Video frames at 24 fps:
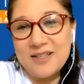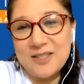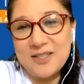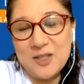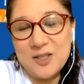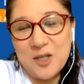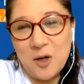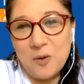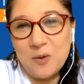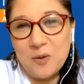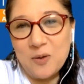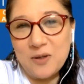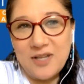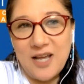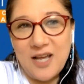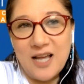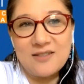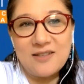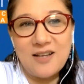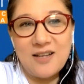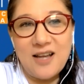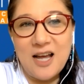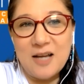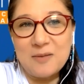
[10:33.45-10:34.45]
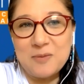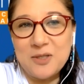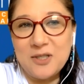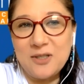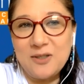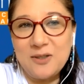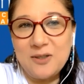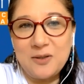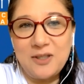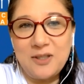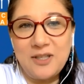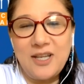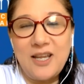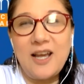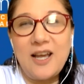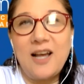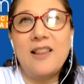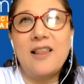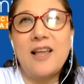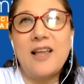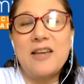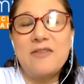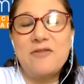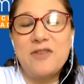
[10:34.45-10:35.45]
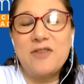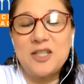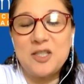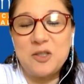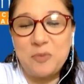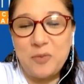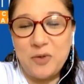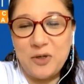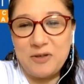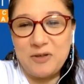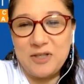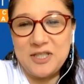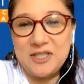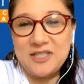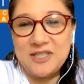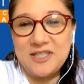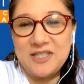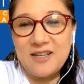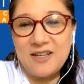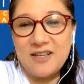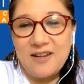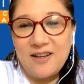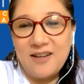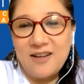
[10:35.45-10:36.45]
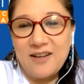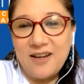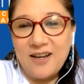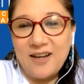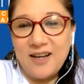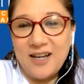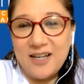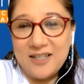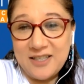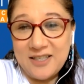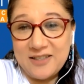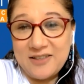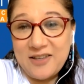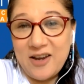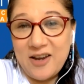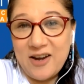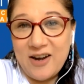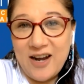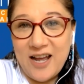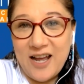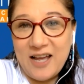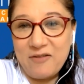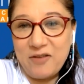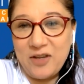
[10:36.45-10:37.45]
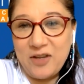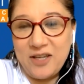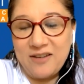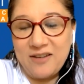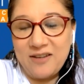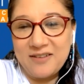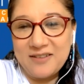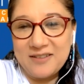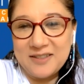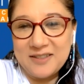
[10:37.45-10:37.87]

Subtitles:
So that's absolutely a life experience that they are having.